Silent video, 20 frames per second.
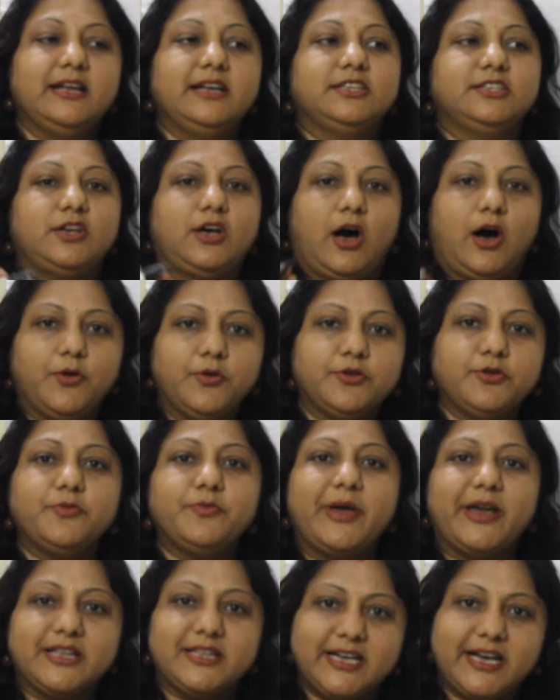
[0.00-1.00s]
So how to
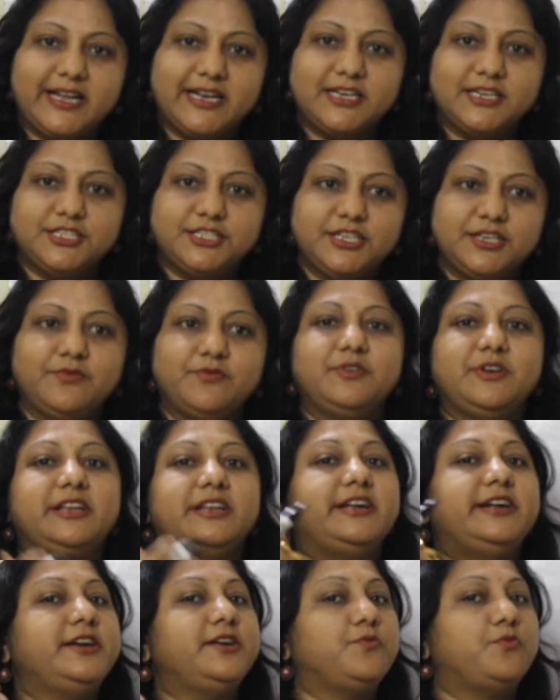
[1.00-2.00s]
make the energy? We
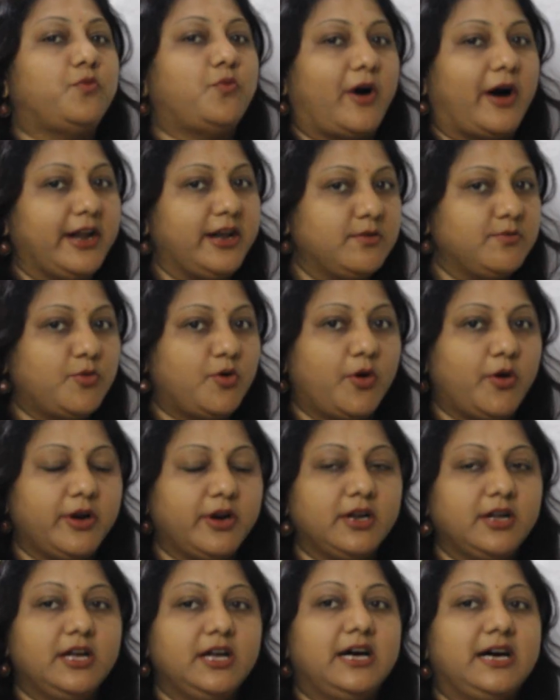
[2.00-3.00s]
need one more
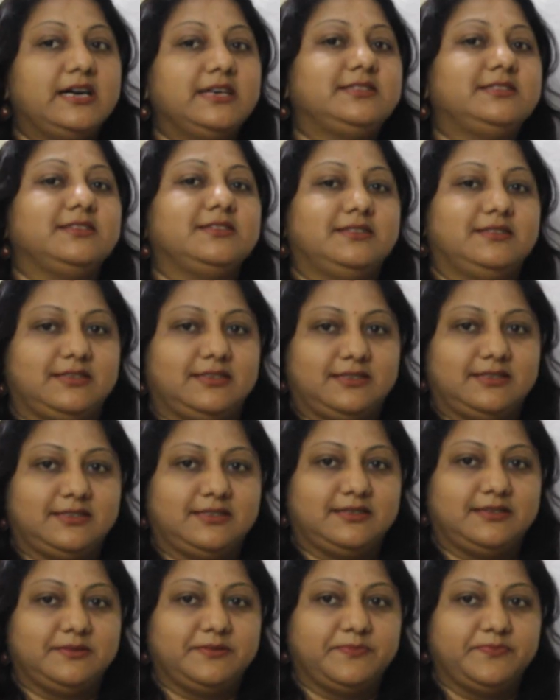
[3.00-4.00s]

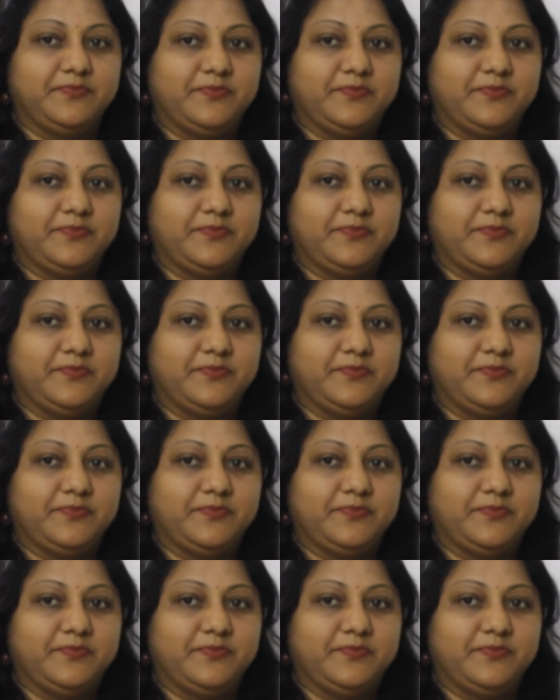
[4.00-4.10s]
assistance.